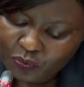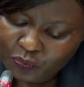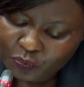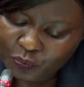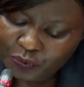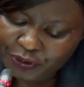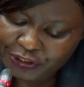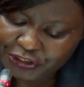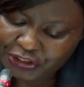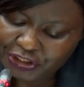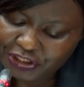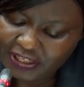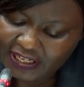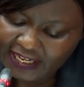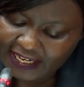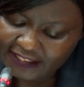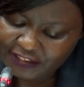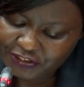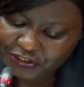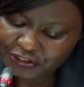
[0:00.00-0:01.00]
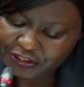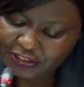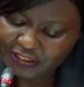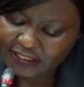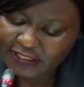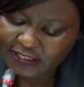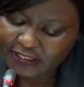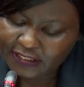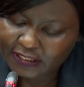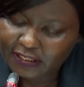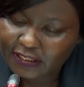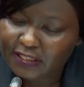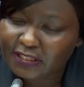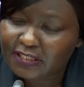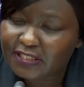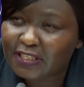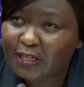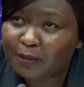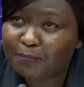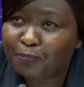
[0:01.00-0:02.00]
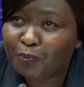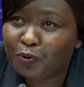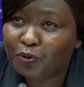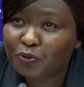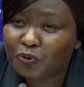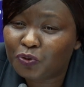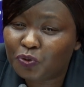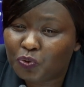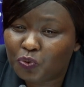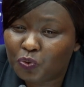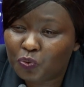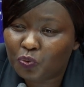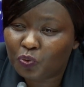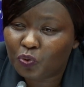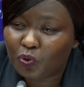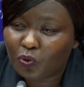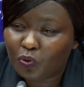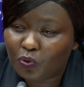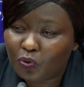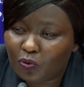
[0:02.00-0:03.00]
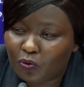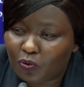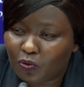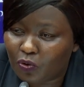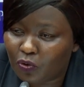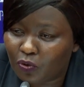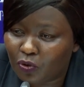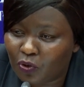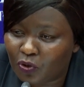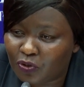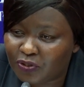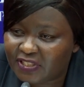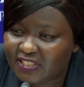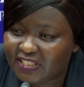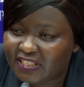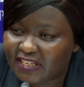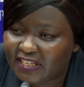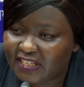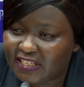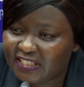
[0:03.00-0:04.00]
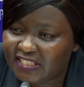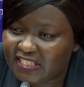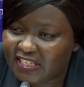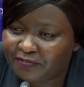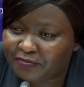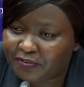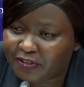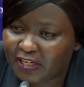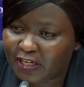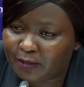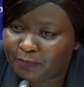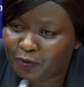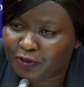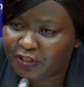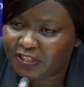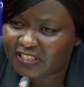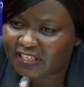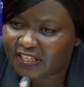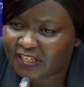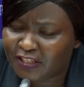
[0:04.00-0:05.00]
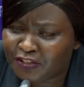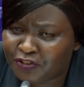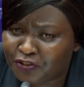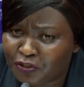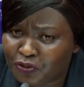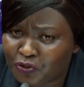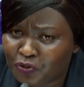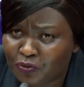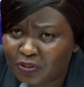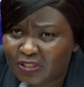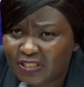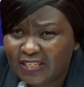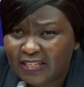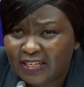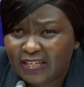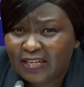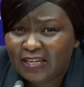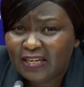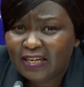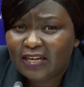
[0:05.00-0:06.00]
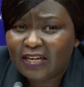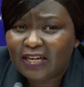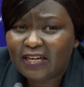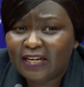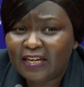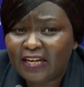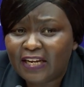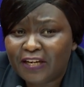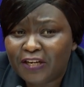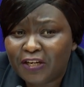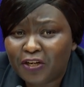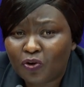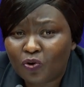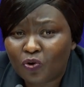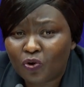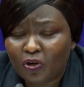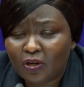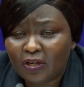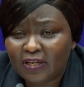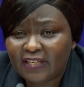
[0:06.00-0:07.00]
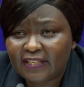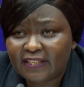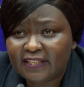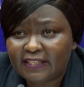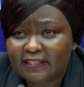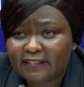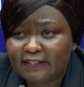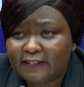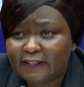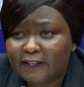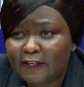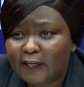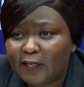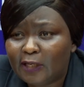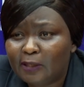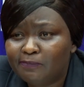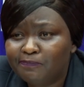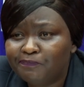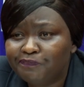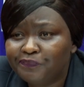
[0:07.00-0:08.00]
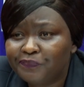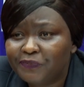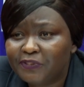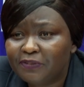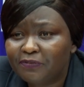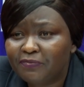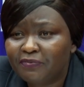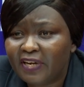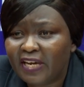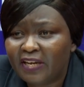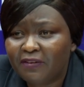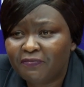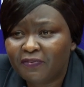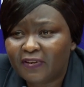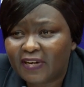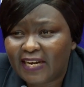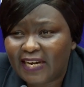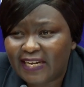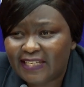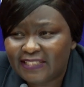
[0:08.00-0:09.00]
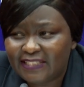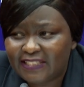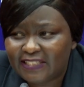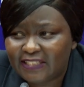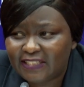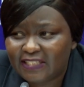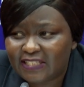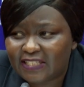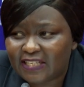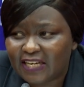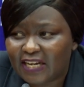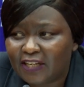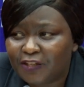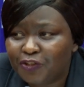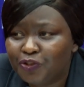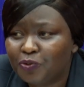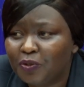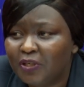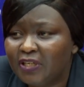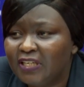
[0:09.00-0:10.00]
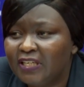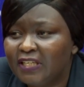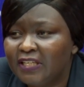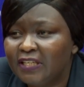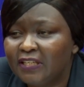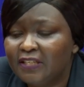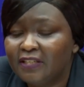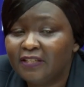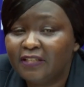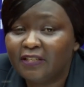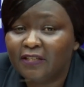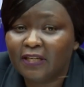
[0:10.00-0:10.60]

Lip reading: which country is supposed to host the East African Monetary Institute. And I recall that five countries actually